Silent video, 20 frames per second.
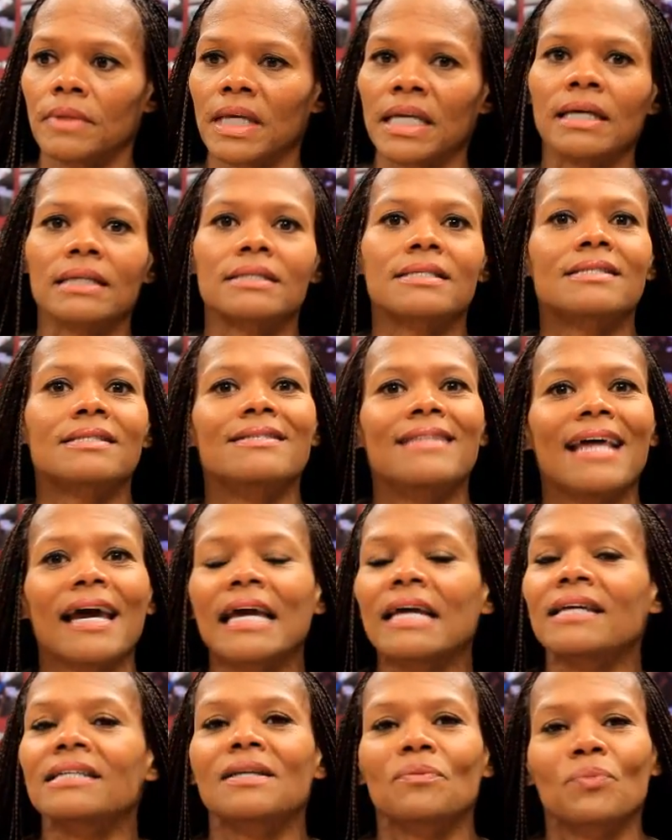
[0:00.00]

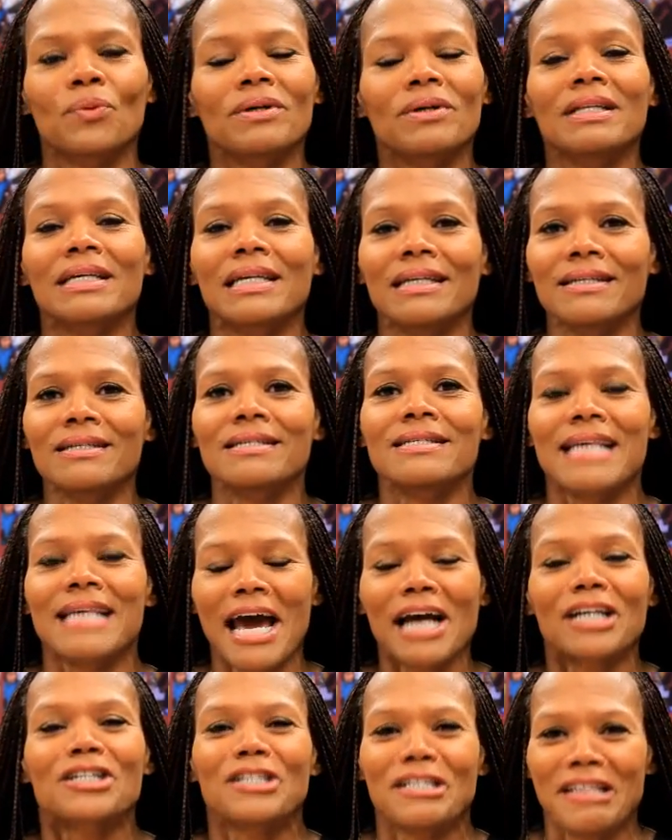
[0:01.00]
it really is
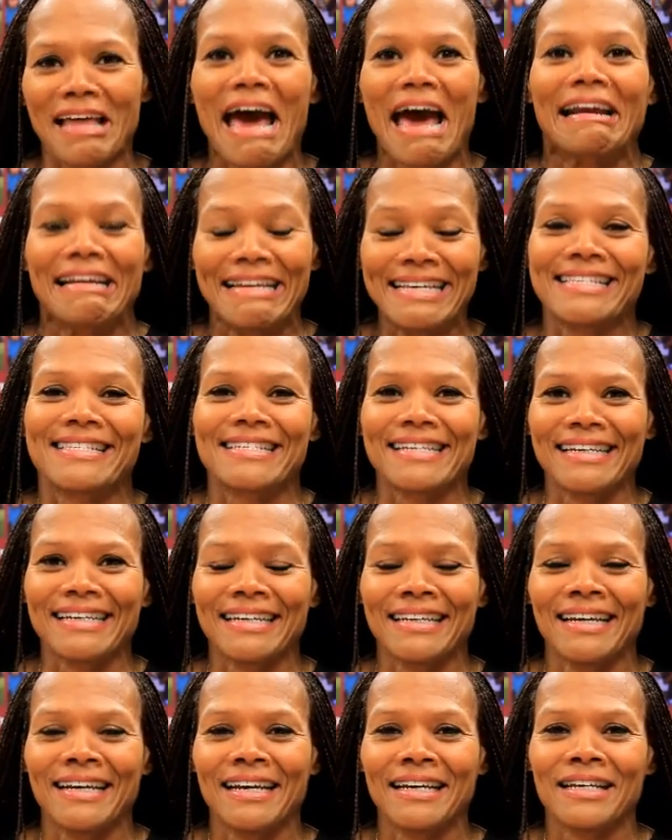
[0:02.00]
actually that easy.